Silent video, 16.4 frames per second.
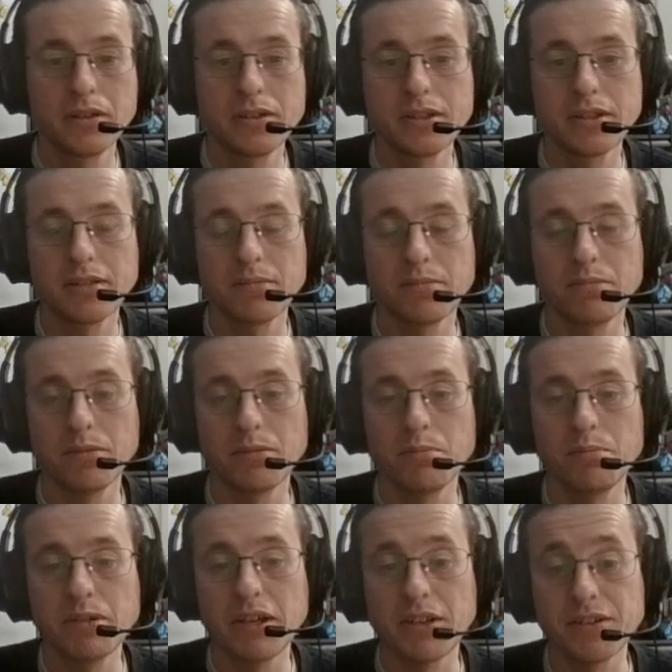some
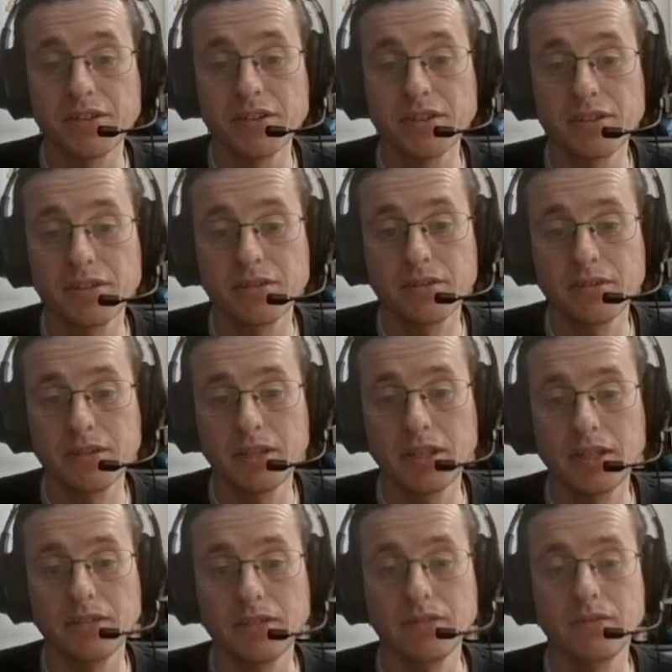belts,
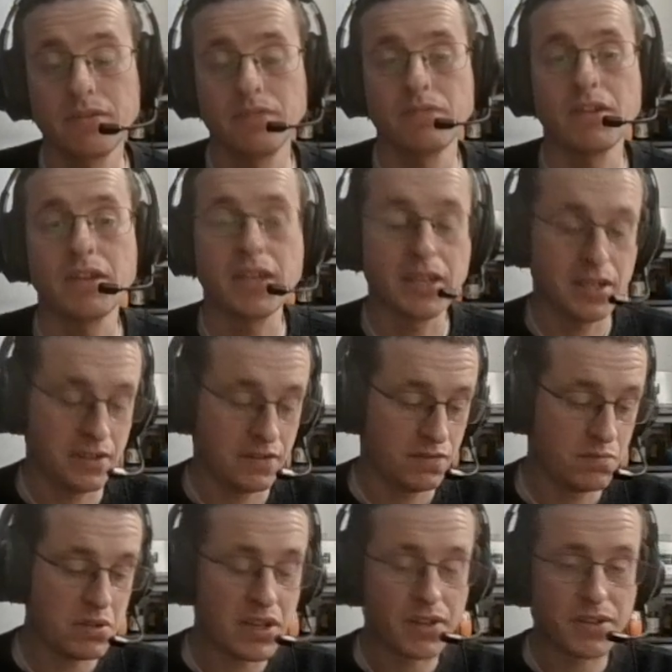and if I get
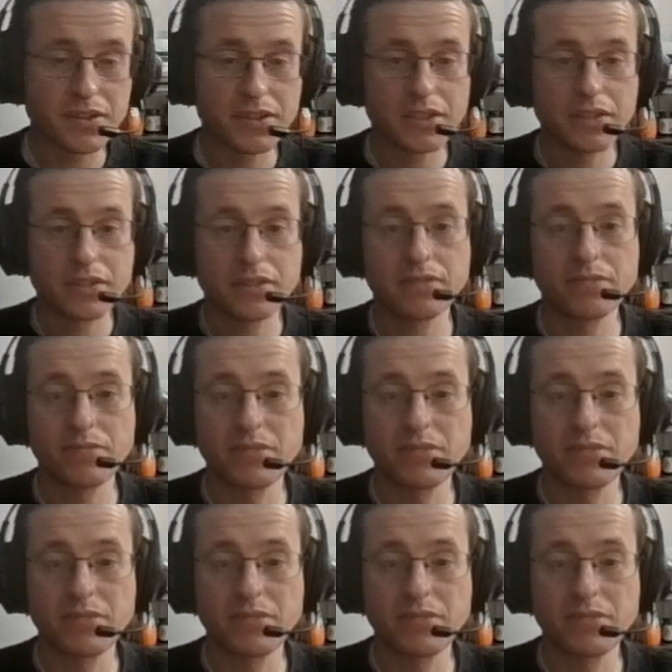enough belts,